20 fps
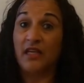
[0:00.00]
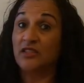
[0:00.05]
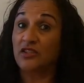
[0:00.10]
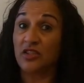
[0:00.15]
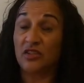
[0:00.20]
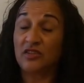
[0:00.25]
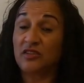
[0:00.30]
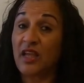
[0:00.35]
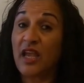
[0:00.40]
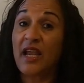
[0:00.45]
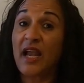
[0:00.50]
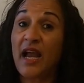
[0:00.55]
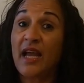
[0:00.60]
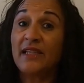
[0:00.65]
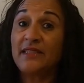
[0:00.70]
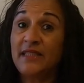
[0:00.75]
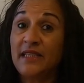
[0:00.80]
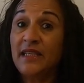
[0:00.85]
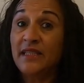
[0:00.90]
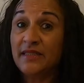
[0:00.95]
Just like
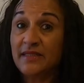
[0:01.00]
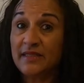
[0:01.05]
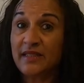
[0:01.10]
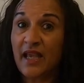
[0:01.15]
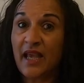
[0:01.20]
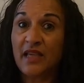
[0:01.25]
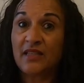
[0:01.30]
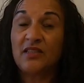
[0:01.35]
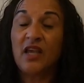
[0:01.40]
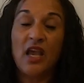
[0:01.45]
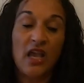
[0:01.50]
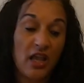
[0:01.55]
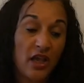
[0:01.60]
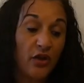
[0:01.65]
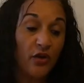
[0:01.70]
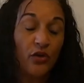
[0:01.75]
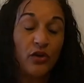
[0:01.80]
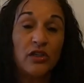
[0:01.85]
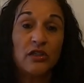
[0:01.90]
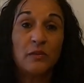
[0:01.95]
IDEA says,
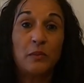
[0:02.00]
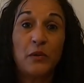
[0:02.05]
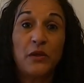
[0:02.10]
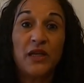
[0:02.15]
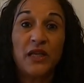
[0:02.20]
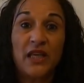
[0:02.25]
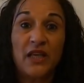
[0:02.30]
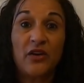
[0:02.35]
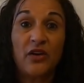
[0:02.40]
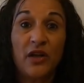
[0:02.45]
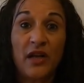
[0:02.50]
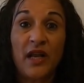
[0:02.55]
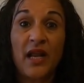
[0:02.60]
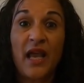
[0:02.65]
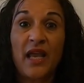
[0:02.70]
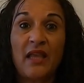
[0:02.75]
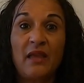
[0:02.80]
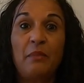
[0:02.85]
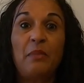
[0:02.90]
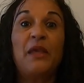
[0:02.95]
in order to put a kid on an
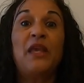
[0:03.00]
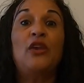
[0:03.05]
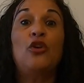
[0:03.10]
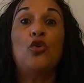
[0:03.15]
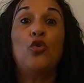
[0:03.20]
IEP,